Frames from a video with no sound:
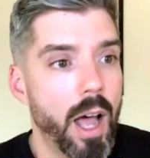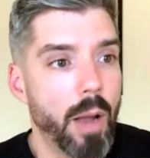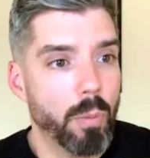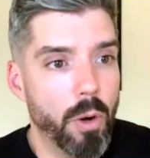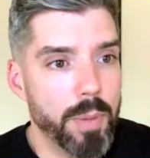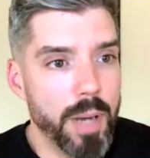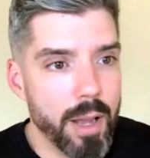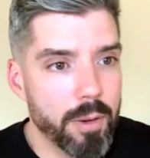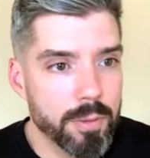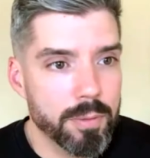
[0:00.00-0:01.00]
I wrote them
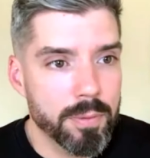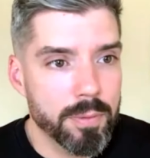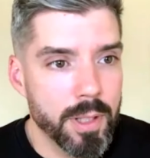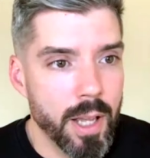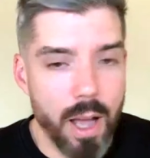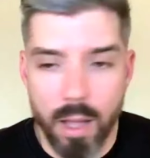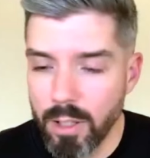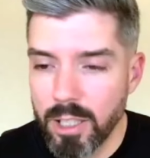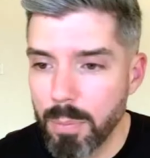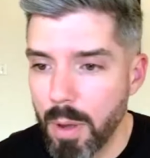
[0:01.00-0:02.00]
down. I
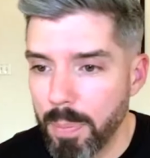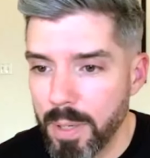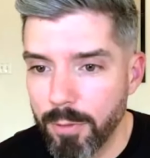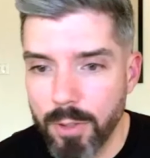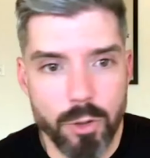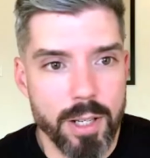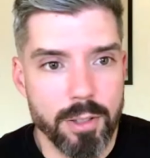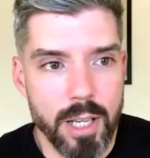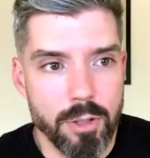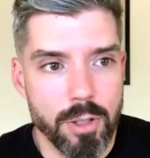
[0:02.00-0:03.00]
looked them up in different
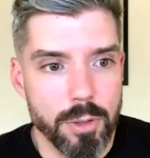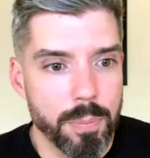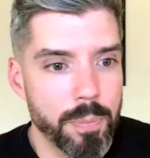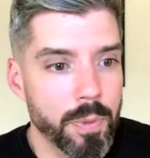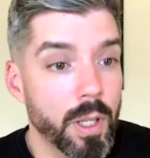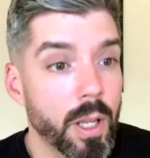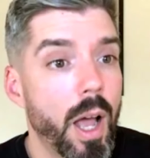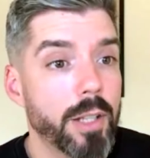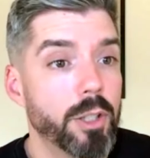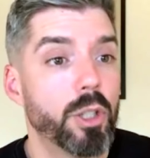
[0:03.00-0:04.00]
translations.
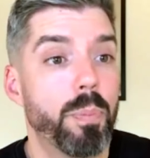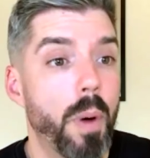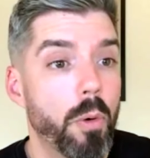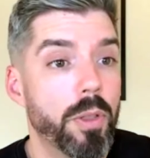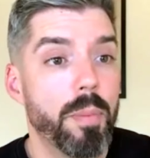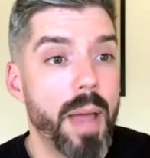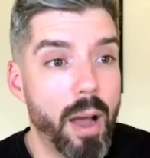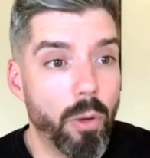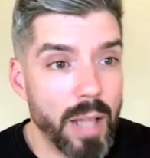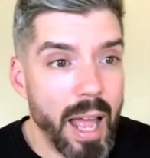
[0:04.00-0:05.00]
I spoke them
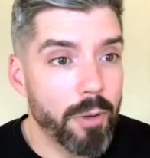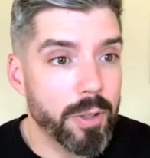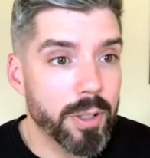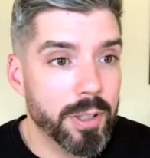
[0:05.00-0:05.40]
out loud.